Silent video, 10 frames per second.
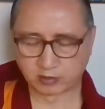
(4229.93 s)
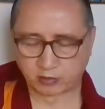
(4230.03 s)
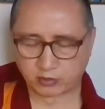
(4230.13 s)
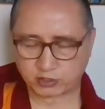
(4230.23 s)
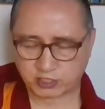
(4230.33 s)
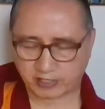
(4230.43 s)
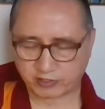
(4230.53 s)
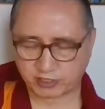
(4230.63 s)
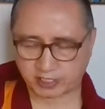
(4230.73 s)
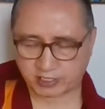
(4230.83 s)
Or
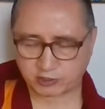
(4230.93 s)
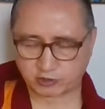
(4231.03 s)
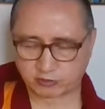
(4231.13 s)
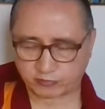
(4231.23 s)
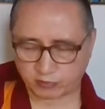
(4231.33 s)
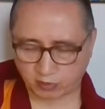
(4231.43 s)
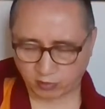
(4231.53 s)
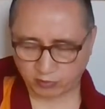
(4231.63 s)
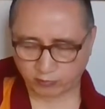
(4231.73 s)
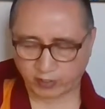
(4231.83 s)
cherishing attitude of
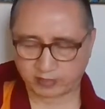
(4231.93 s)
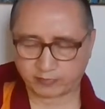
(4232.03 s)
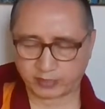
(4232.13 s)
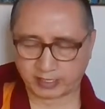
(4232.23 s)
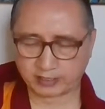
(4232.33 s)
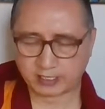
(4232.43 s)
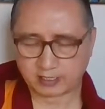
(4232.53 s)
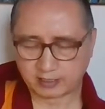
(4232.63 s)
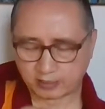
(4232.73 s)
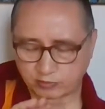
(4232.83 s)
your own well-being,
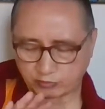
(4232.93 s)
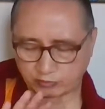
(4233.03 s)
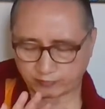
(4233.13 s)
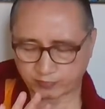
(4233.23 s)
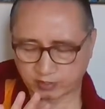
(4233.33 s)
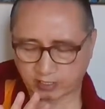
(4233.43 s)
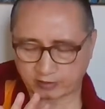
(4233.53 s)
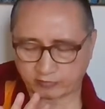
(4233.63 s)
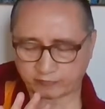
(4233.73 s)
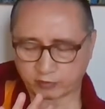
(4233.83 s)
then you
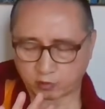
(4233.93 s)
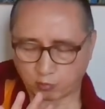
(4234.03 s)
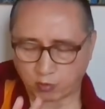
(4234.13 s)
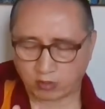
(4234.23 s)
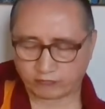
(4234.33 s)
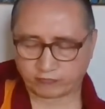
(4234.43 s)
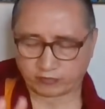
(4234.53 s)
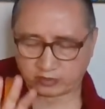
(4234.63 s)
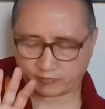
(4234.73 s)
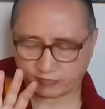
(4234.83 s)
kind of work
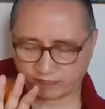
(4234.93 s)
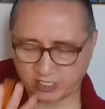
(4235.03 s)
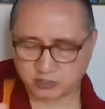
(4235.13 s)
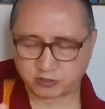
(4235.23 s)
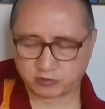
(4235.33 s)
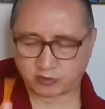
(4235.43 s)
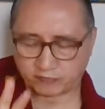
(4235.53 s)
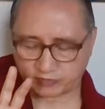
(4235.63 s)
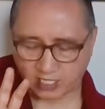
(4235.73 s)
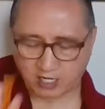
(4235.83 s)
for the prevention
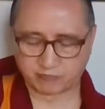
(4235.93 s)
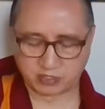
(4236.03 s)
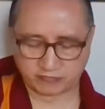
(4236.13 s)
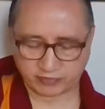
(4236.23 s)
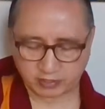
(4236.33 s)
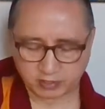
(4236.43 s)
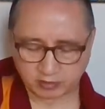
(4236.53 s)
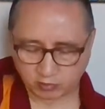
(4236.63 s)
of the harm giver.